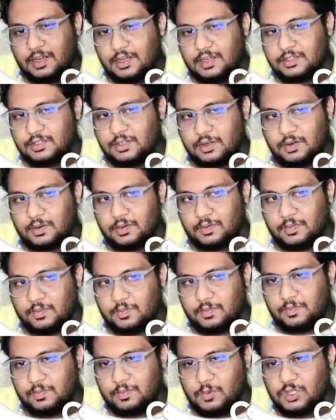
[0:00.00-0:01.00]
So
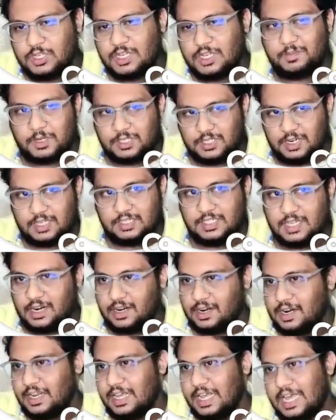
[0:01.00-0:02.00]
user personas
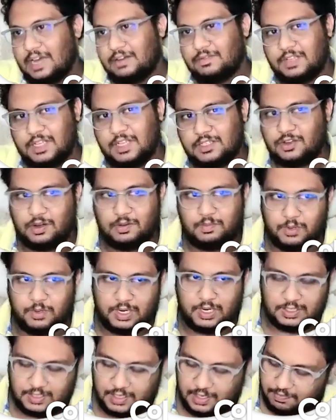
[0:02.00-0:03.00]
generally have these
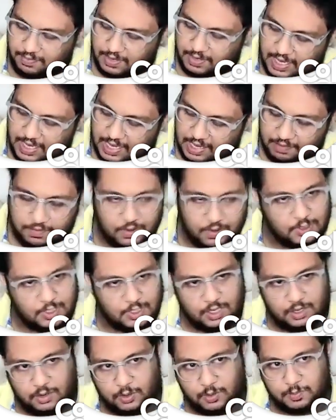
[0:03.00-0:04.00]
components, right? We have
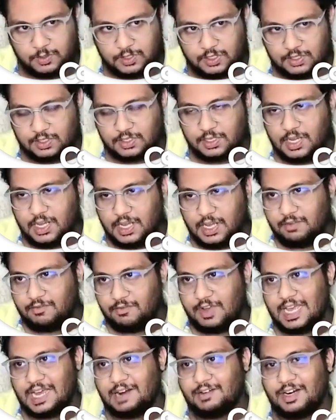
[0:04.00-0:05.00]
user groups,
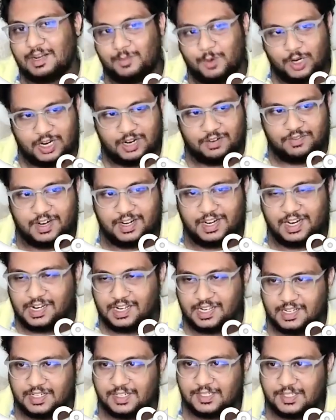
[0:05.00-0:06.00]
we have demographic
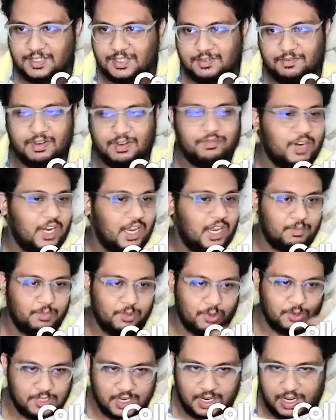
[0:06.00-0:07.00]
details, we frame
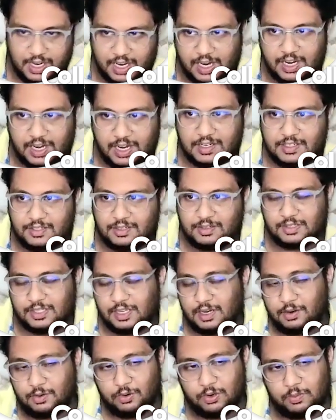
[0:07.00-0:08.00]
user needs,
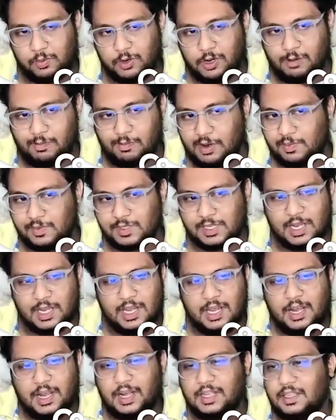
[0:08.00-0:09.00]
user core problems,
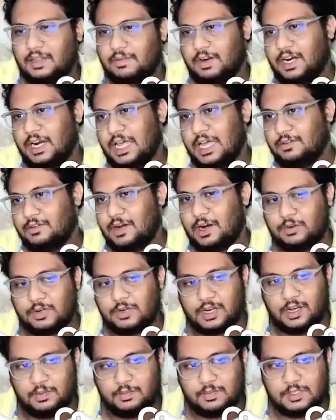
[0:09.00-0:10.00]
and then we derive
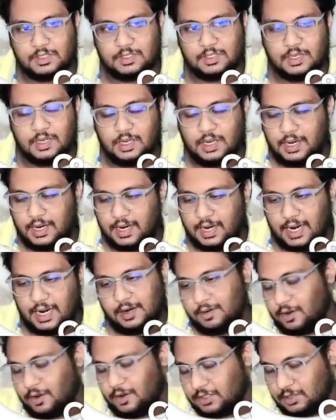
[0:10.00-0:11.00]
outcomes.
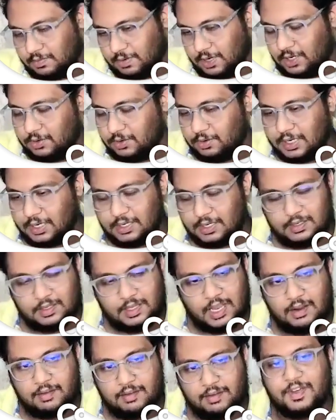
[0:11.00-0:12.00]
And also we do it
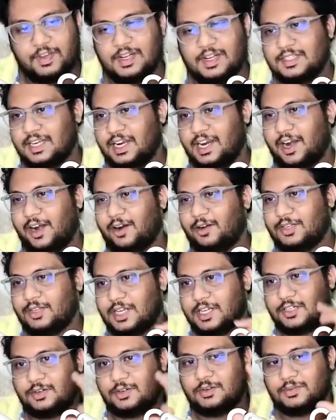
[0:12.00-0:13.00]
think, feel, say, and do
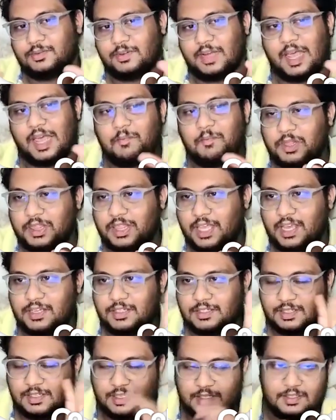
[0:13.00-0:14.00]
just to
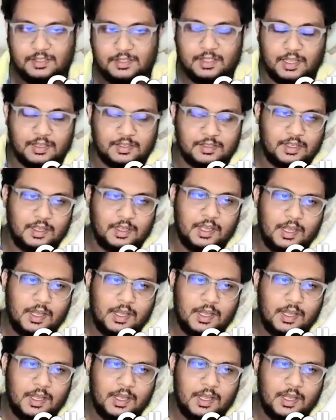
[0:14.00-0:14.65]
empathize these things.